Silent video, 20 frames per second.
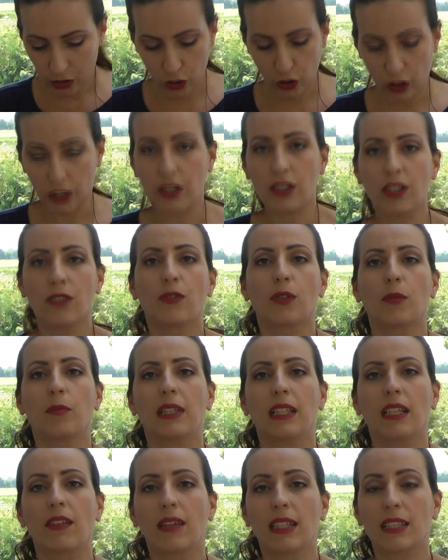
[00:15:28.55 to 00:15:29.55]
jersey from
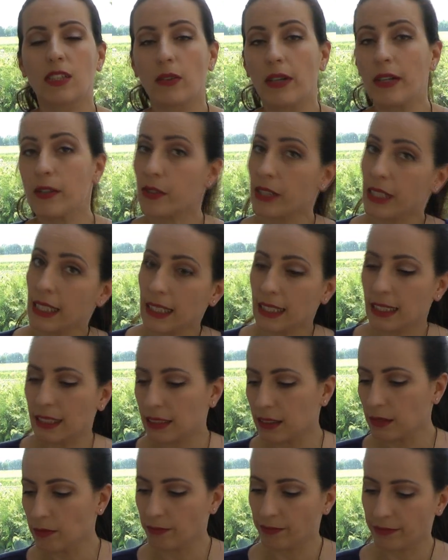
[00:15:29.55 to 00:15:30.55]
Minerva, so I was
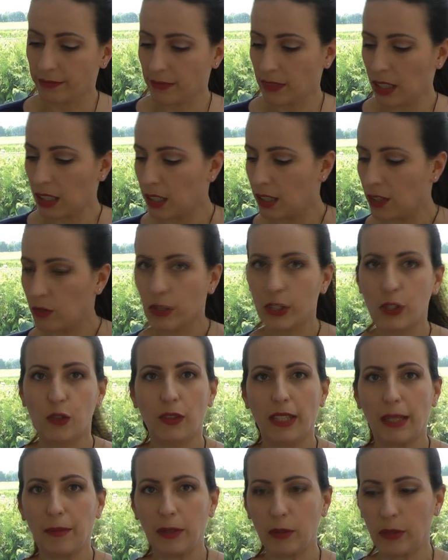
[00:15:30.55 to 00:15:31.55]
thinking, what
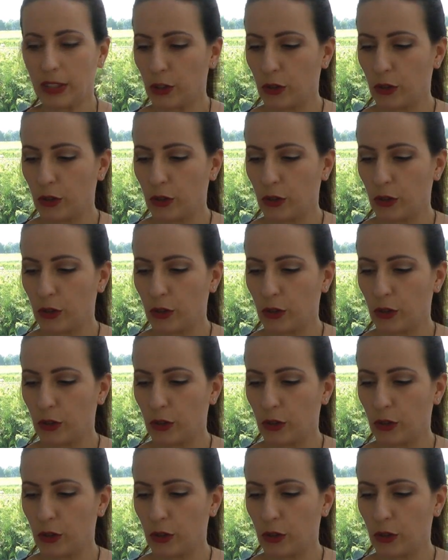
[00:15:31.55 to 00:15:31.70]
should I make,